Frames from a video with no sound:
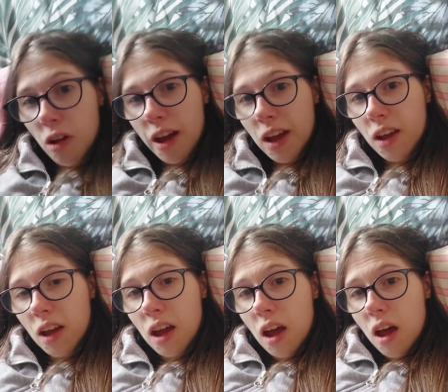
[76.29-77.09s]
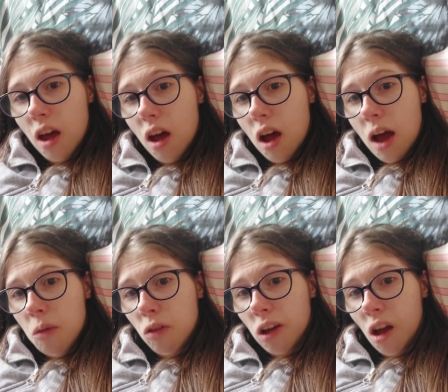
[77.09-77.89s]
Like I
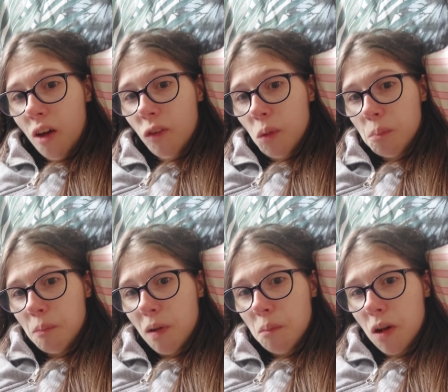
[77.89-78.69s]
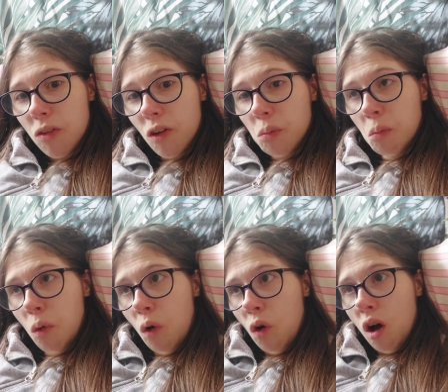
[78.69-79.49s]
was looking after m- myself
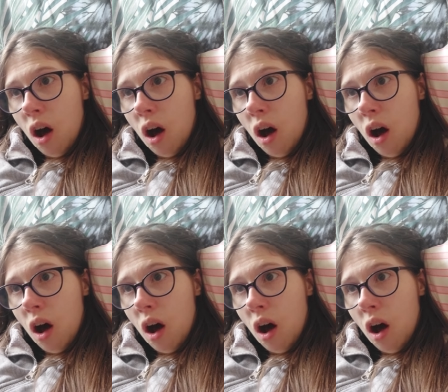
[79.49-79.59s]
more.